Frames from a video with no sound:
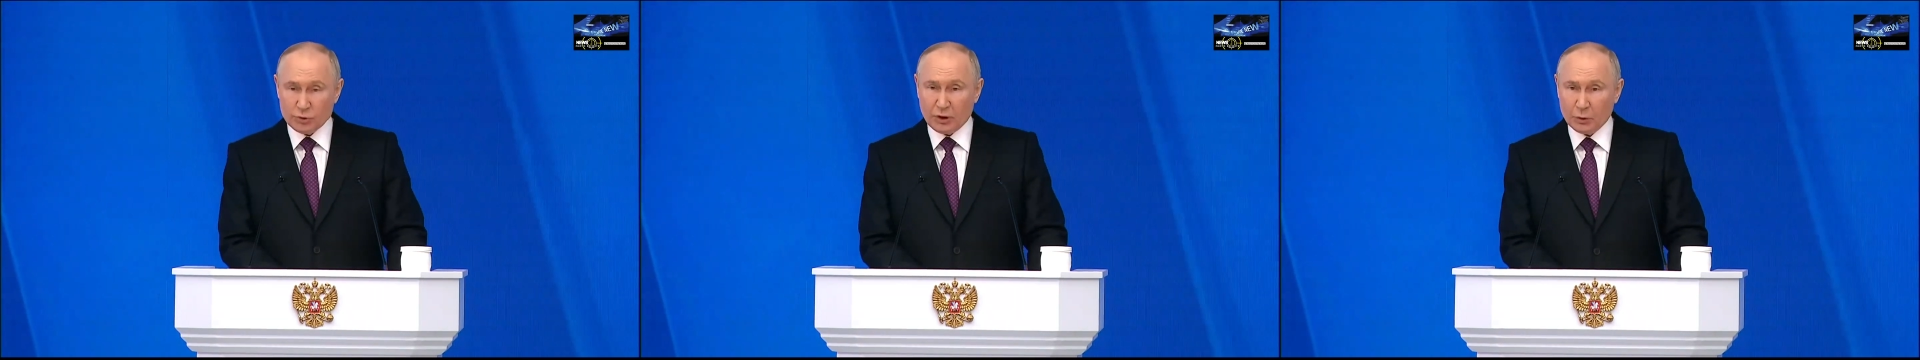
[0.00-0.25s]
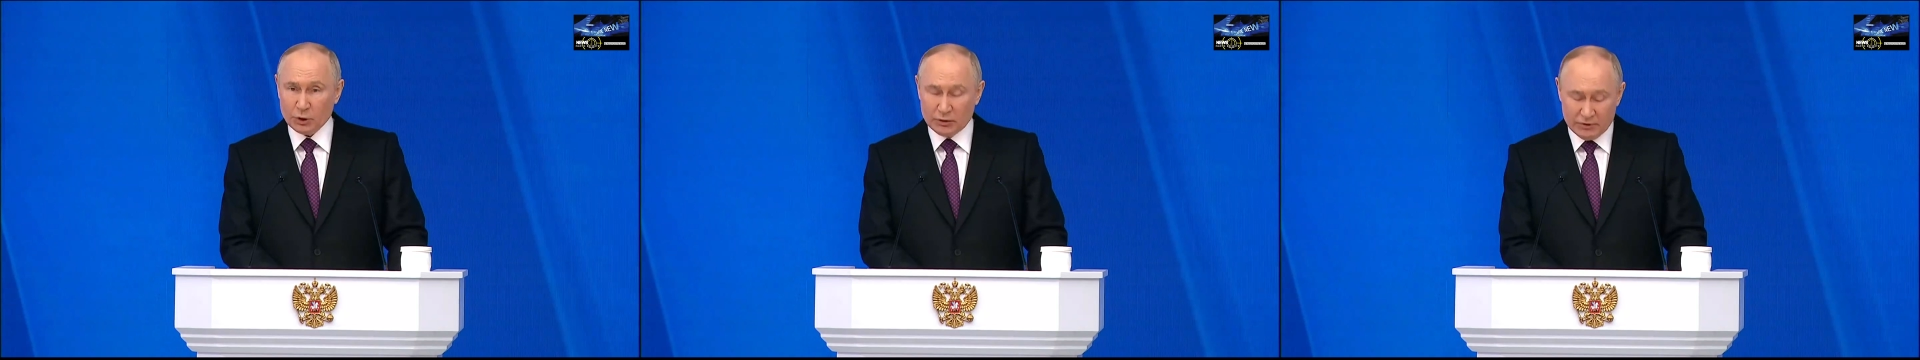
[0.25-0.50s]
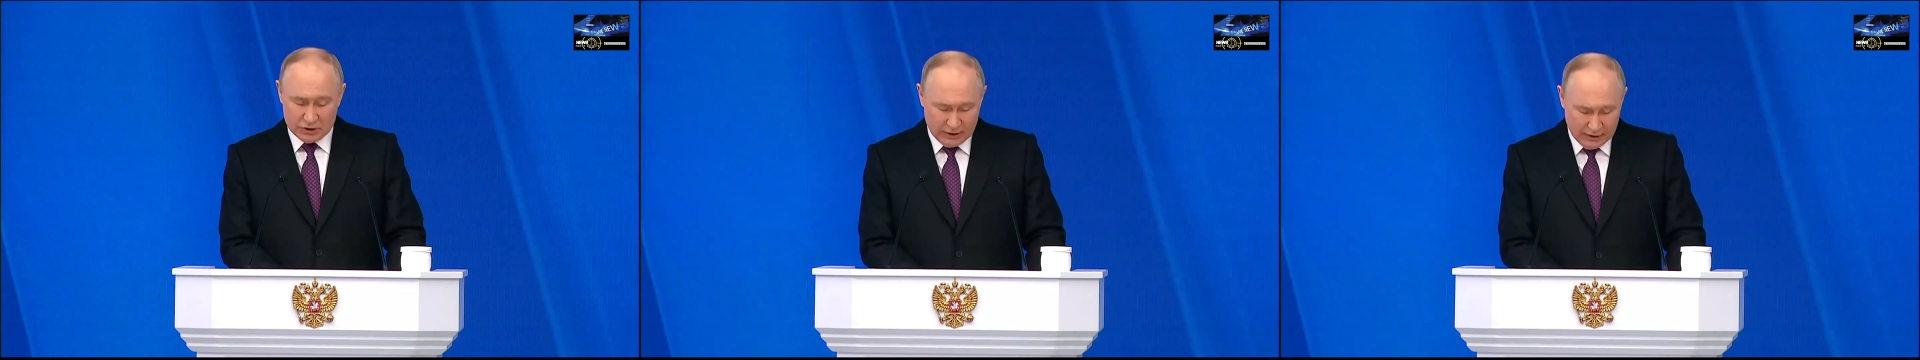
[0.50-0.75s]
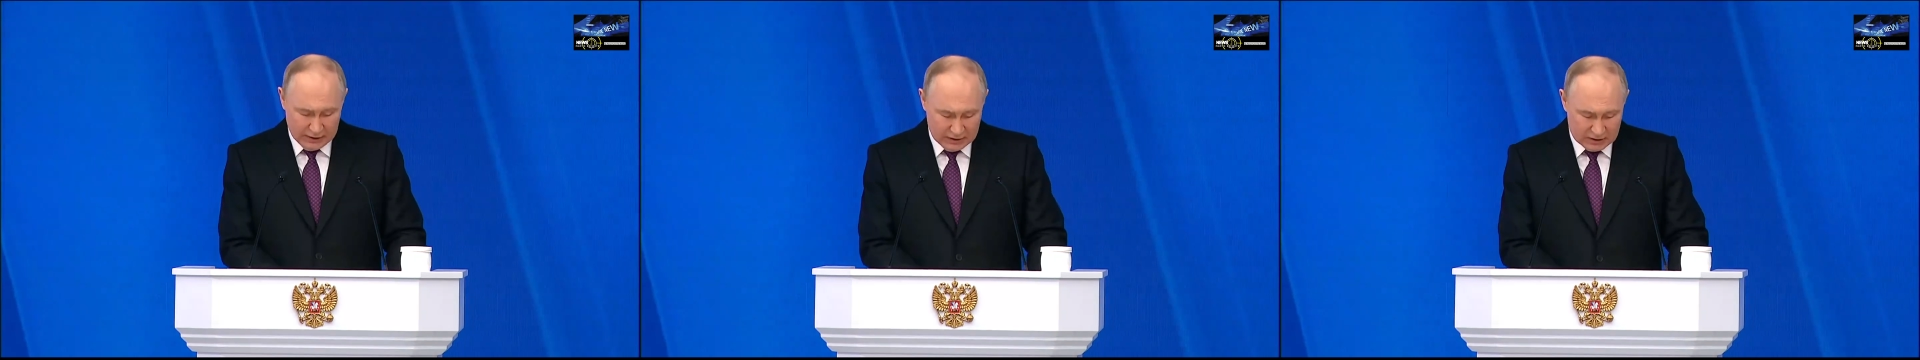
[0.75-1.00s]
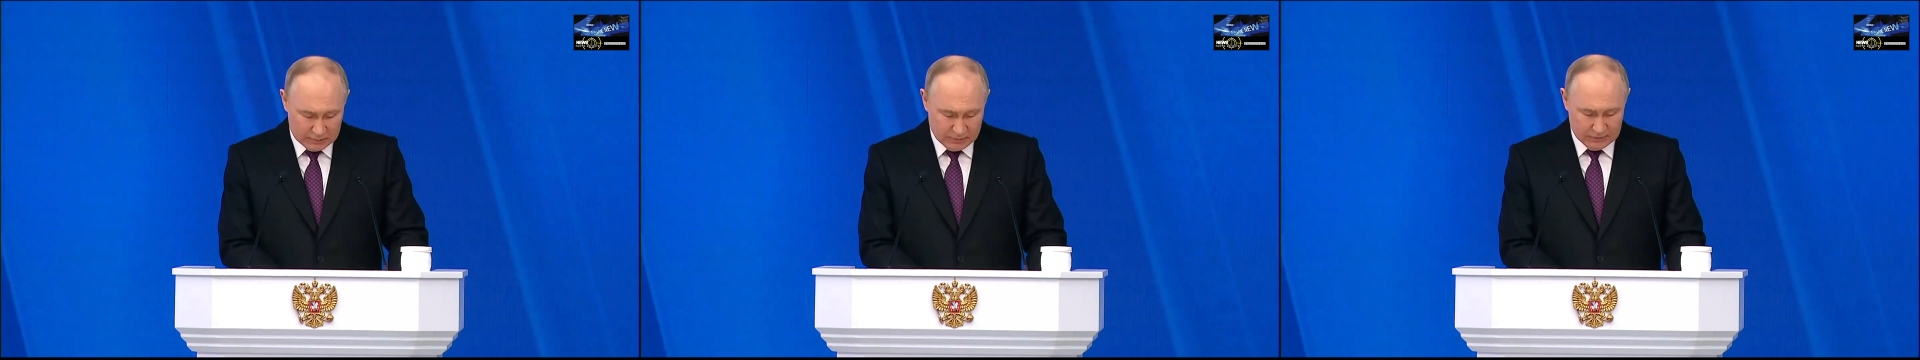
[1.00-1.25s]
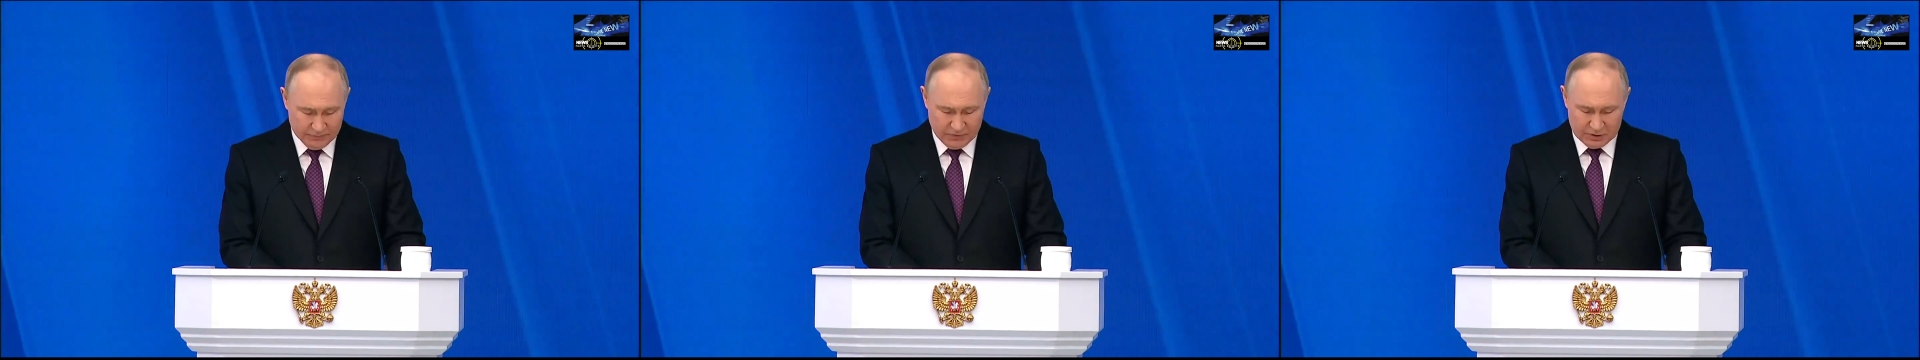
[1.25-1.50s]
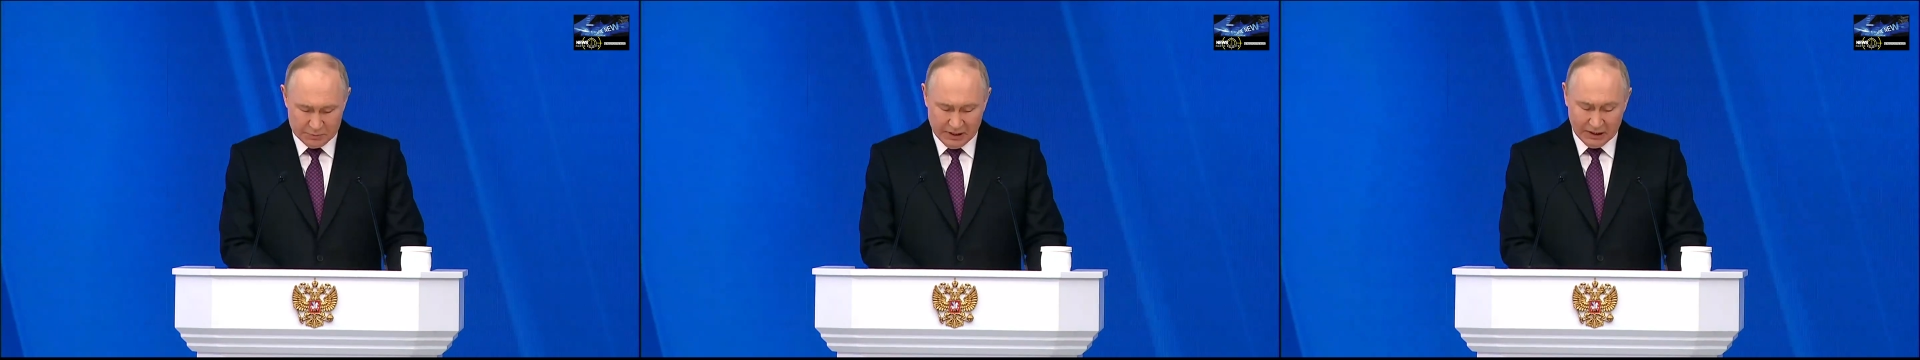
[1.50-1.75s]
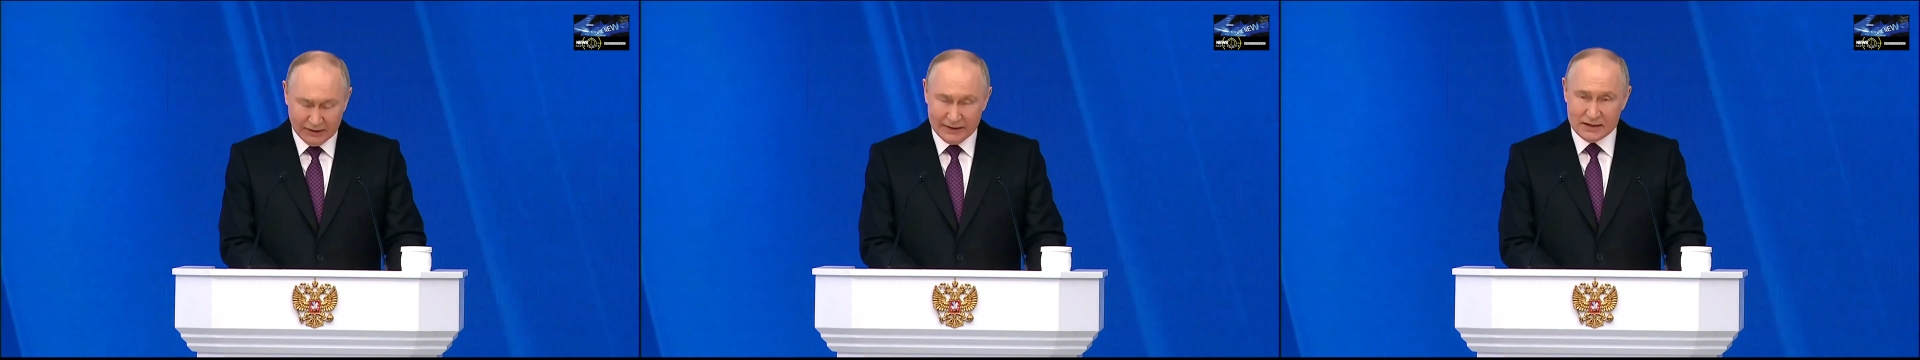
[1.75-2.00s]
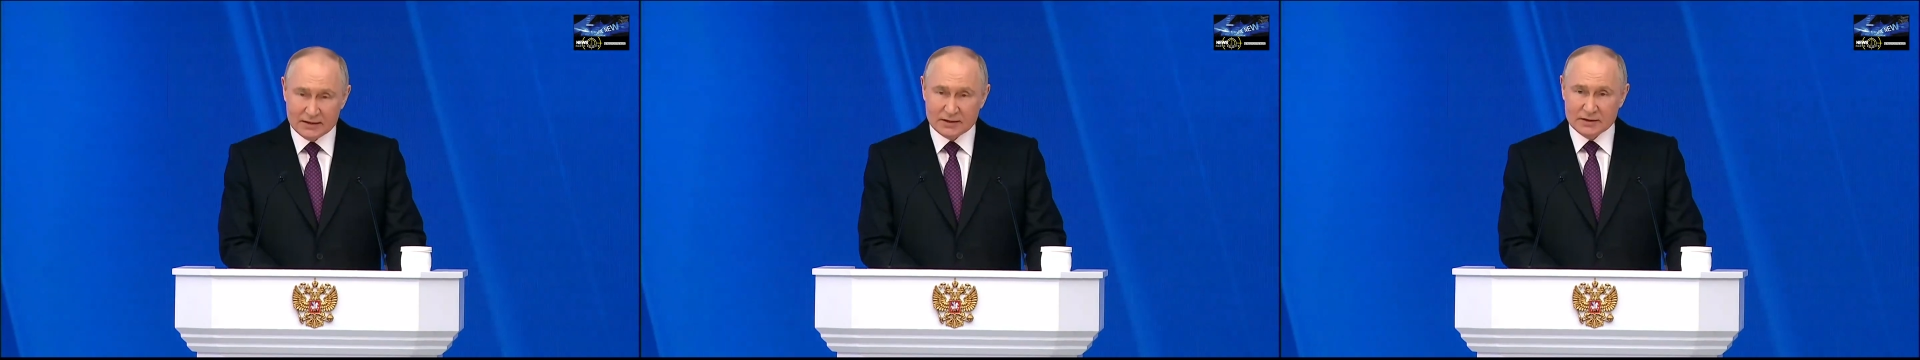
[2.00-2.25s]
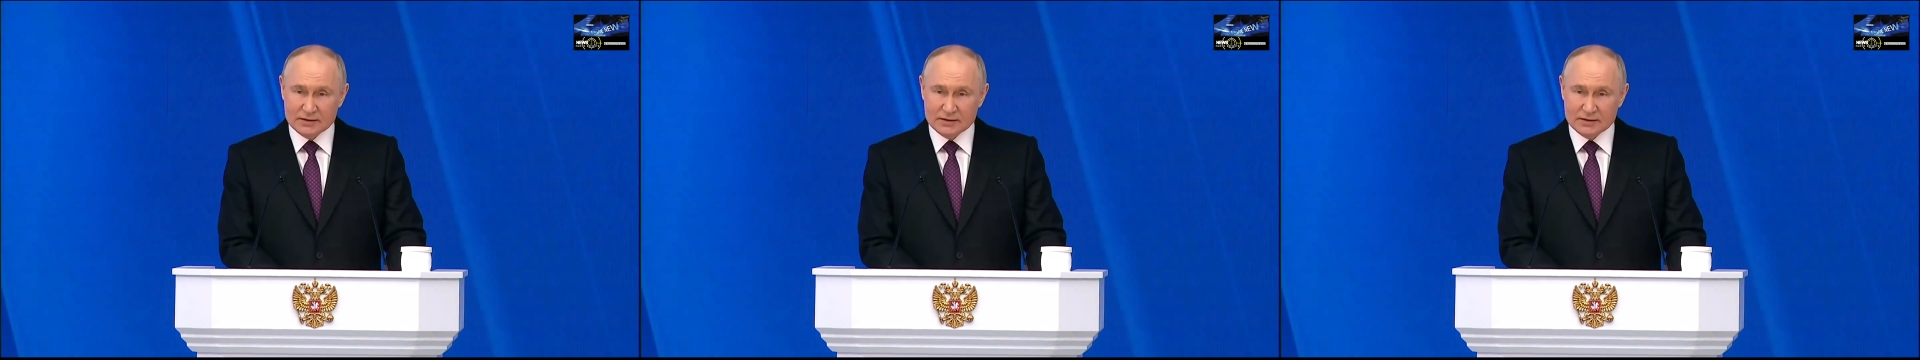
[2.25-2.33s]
For example, we fended